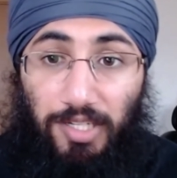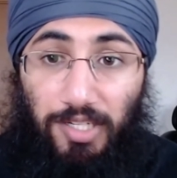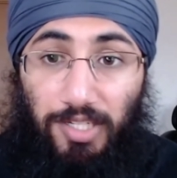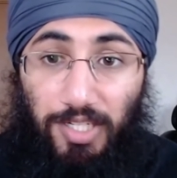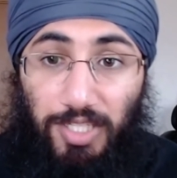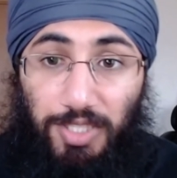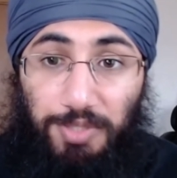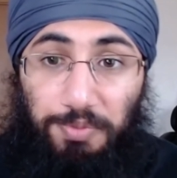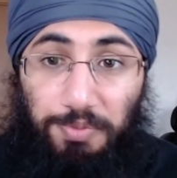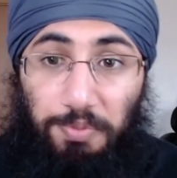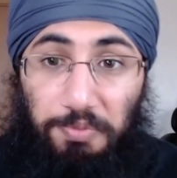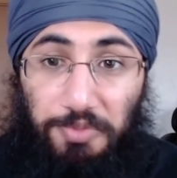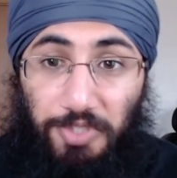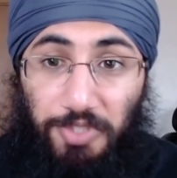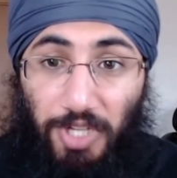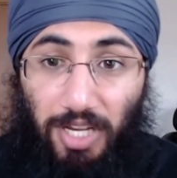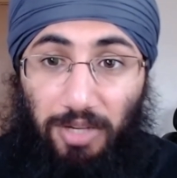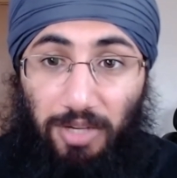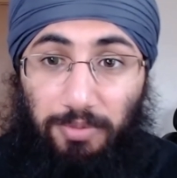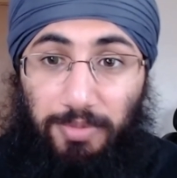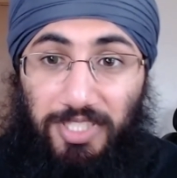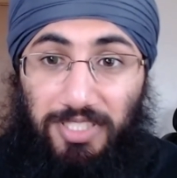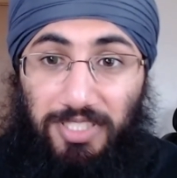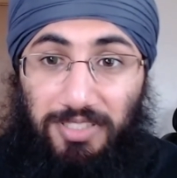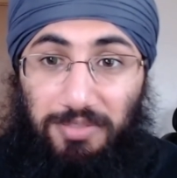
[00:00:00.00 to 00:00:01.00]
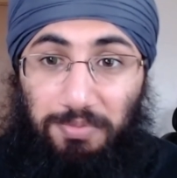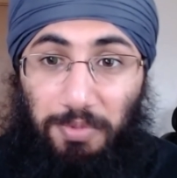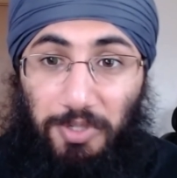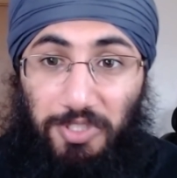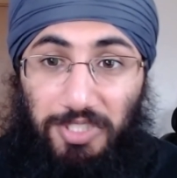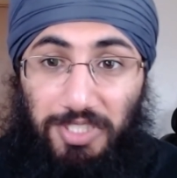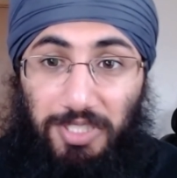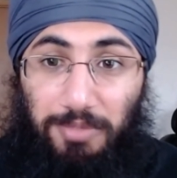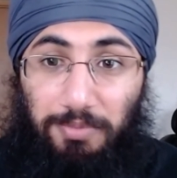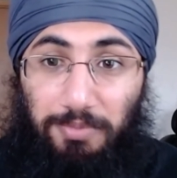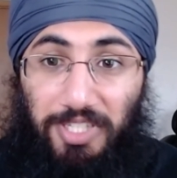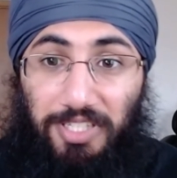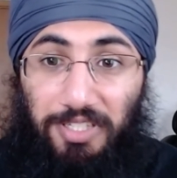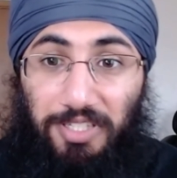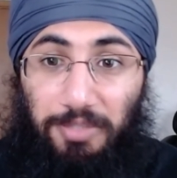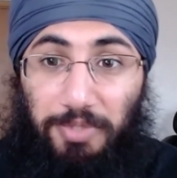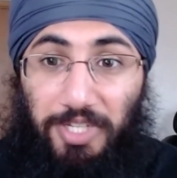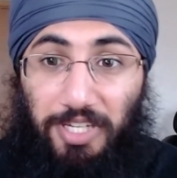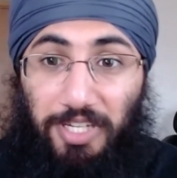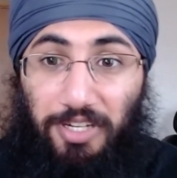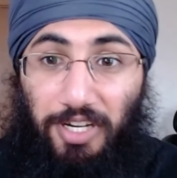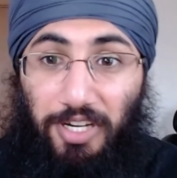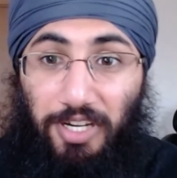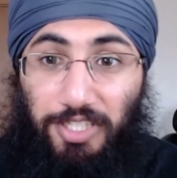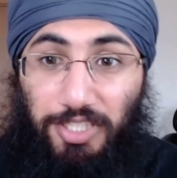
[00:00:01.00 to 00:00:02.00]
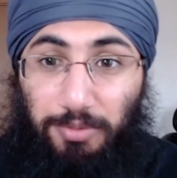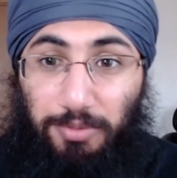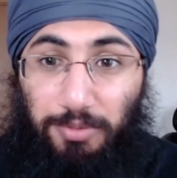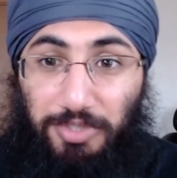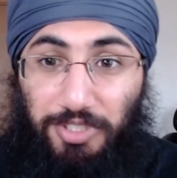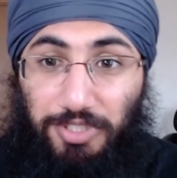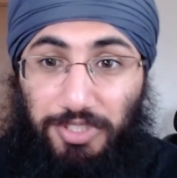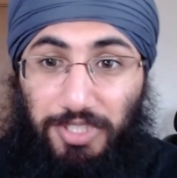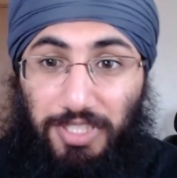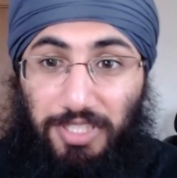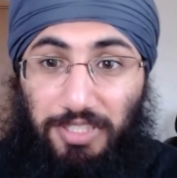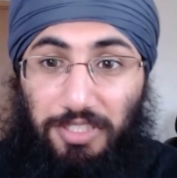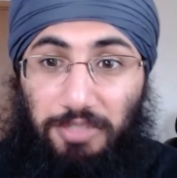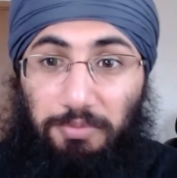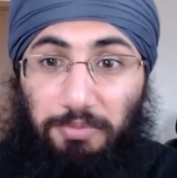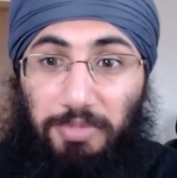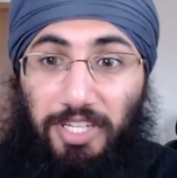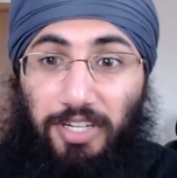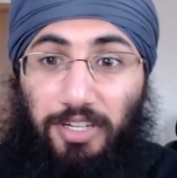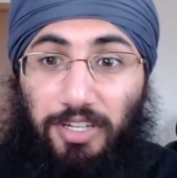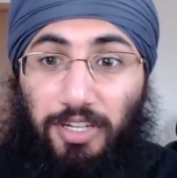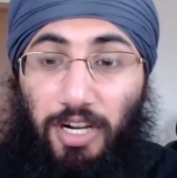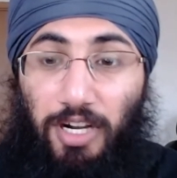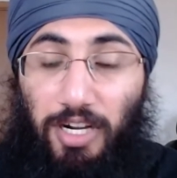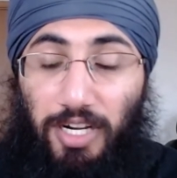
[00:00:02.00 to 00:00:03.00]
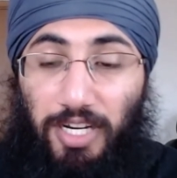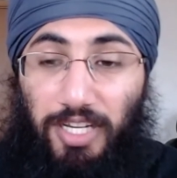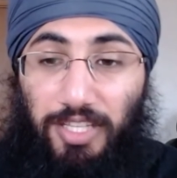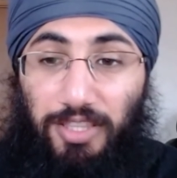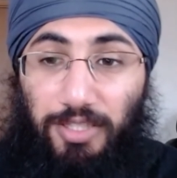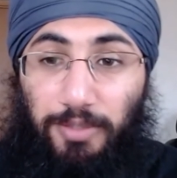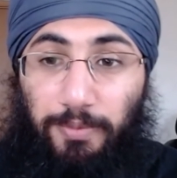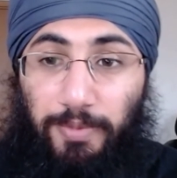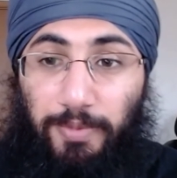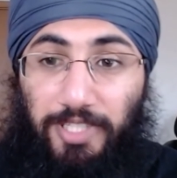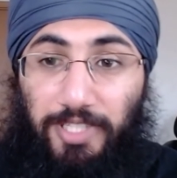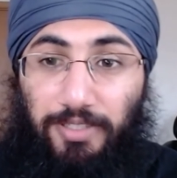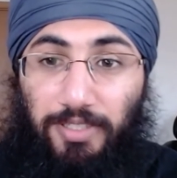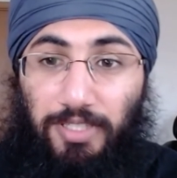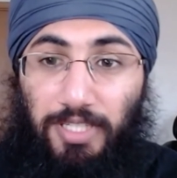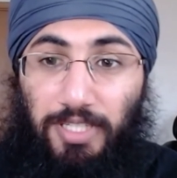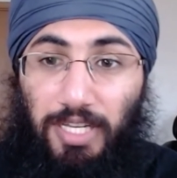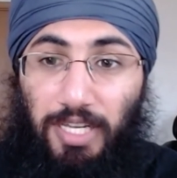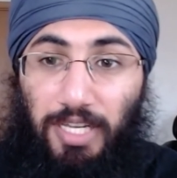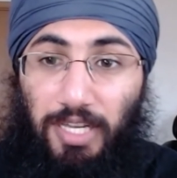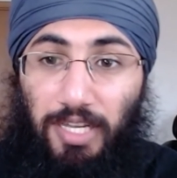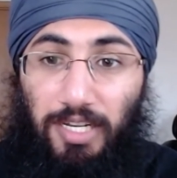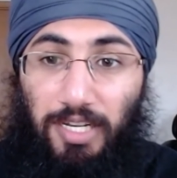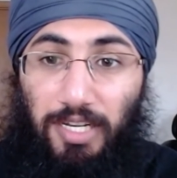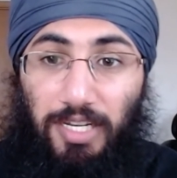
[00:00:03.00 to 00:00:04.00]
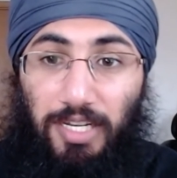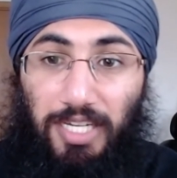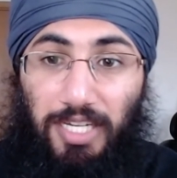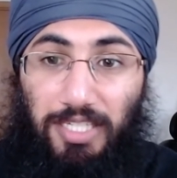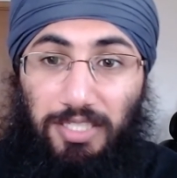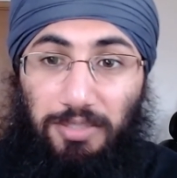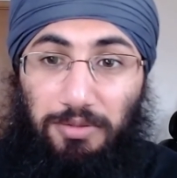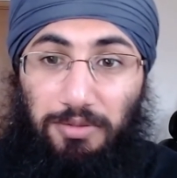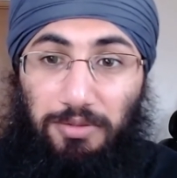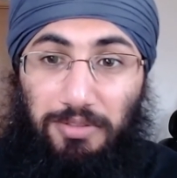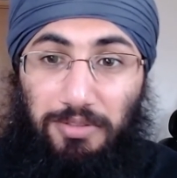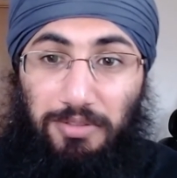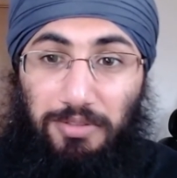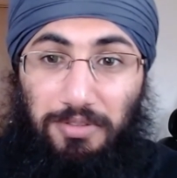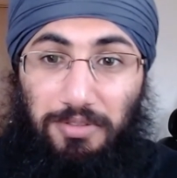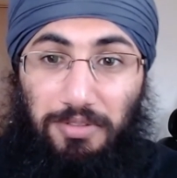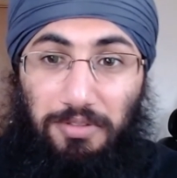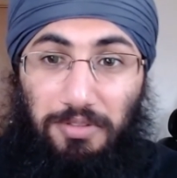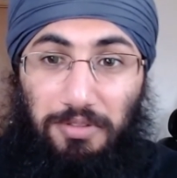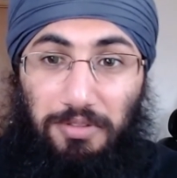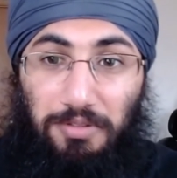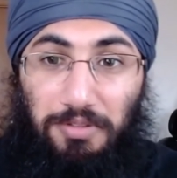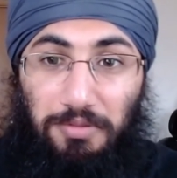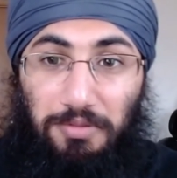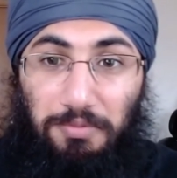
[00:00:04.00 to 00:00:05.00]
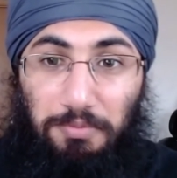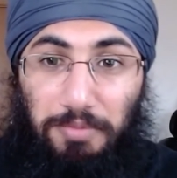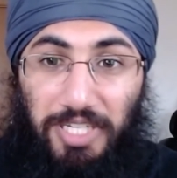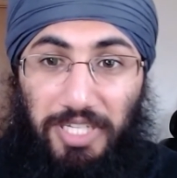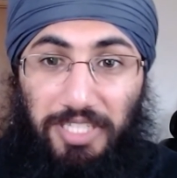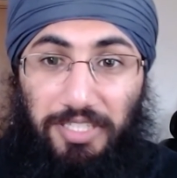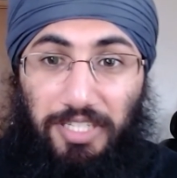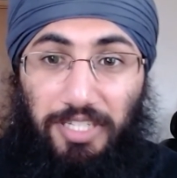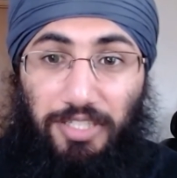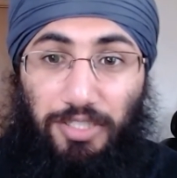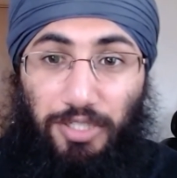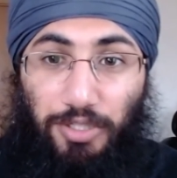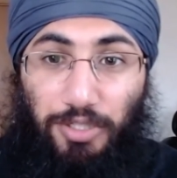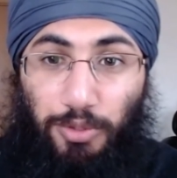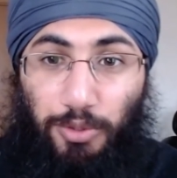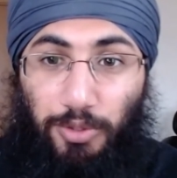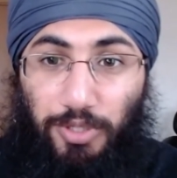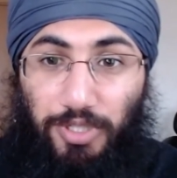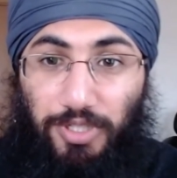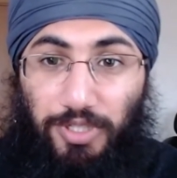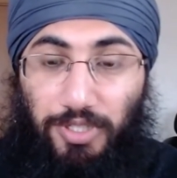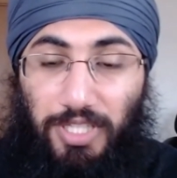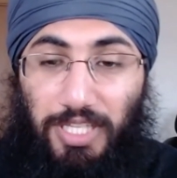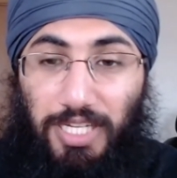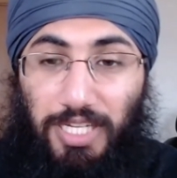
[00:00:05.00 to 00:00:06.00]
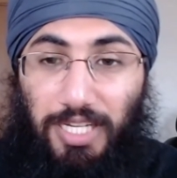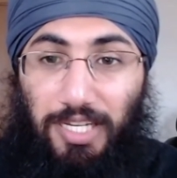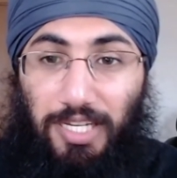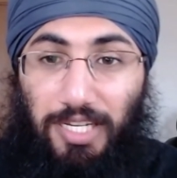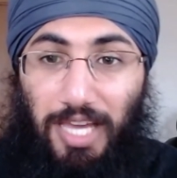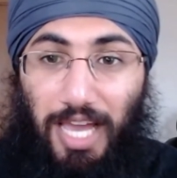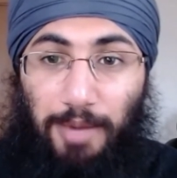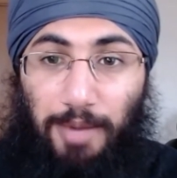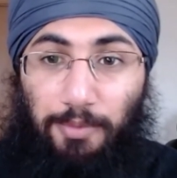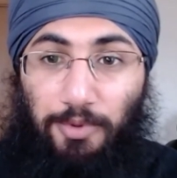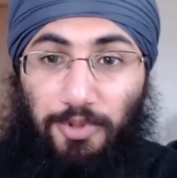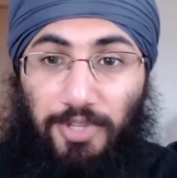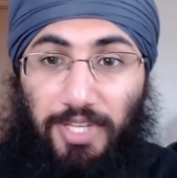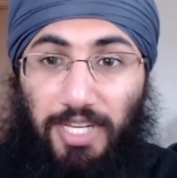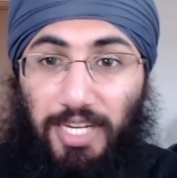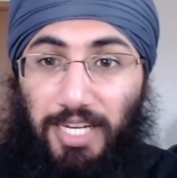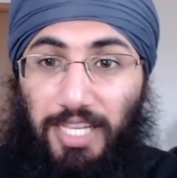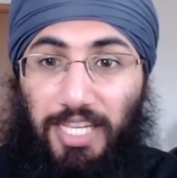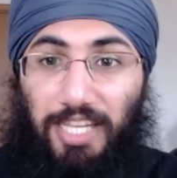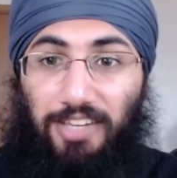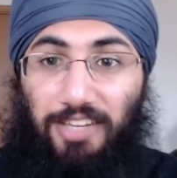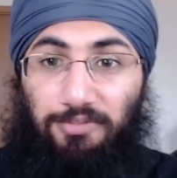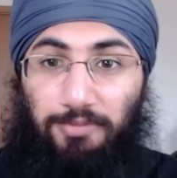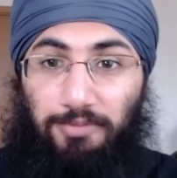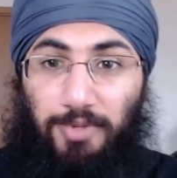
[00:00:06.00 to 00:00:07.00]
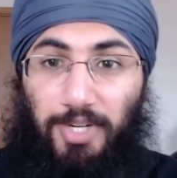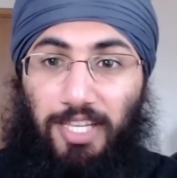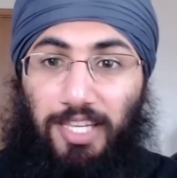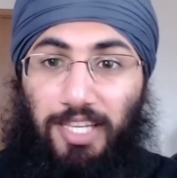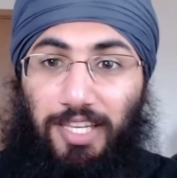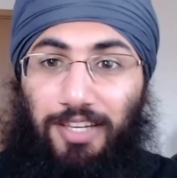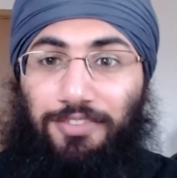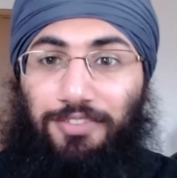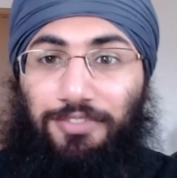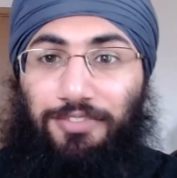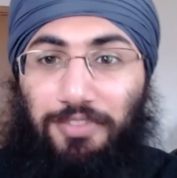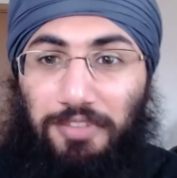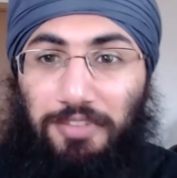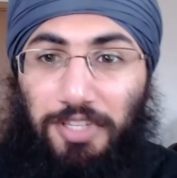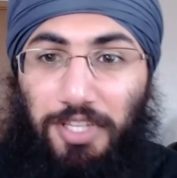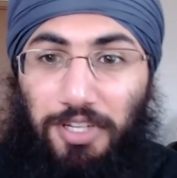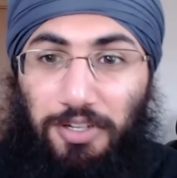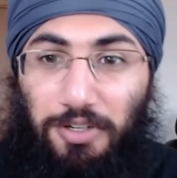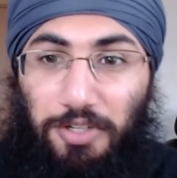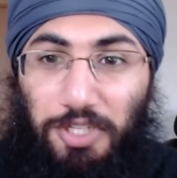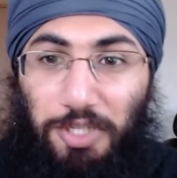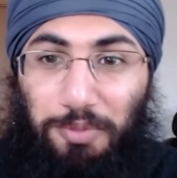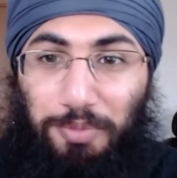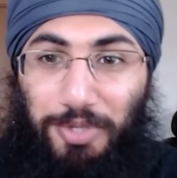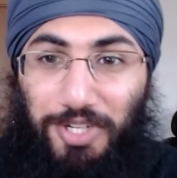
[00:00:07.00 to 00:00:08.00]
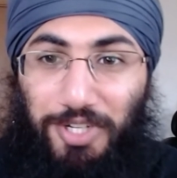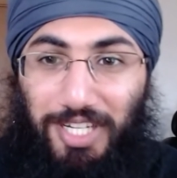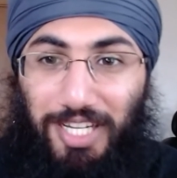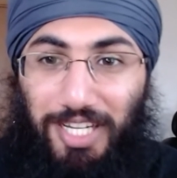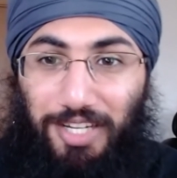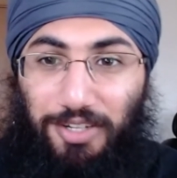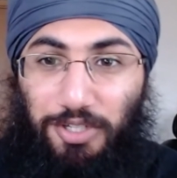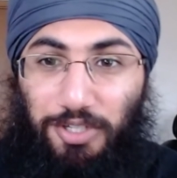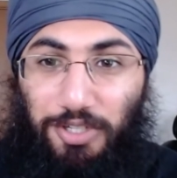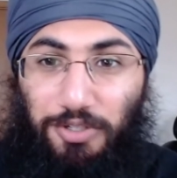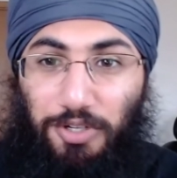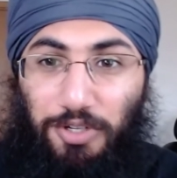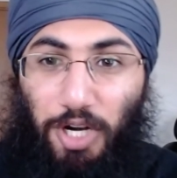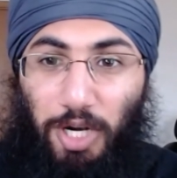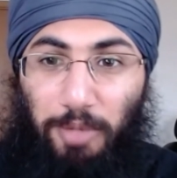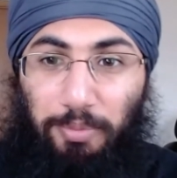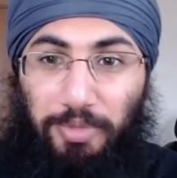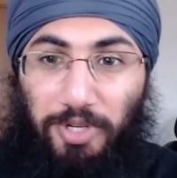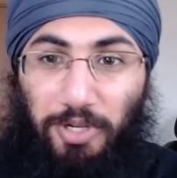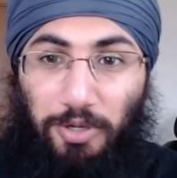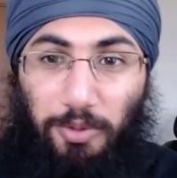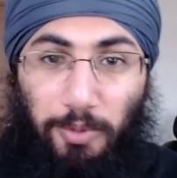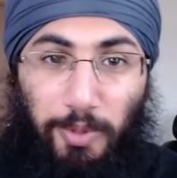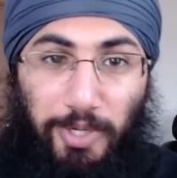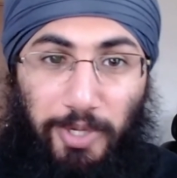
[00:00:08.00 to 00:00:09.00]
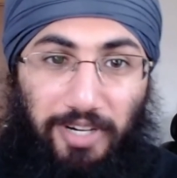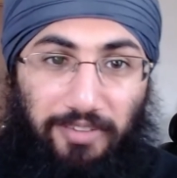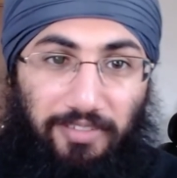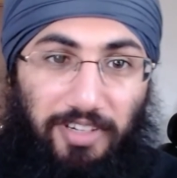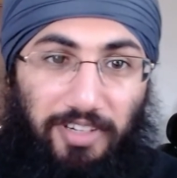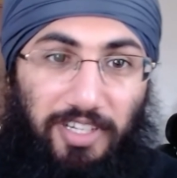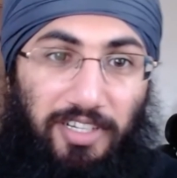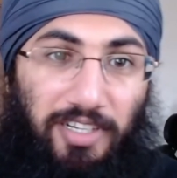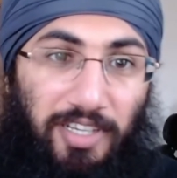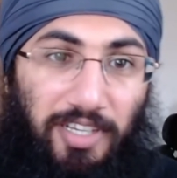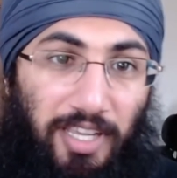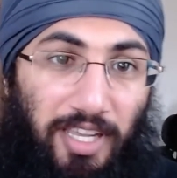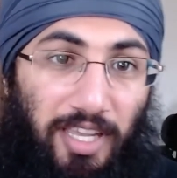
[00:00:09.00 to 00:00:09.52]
Your job is supposed to be a contribution, to be a cog in the wheel, not to be dictatorial and I'm only going to give money if, you put down new carpet or whatever.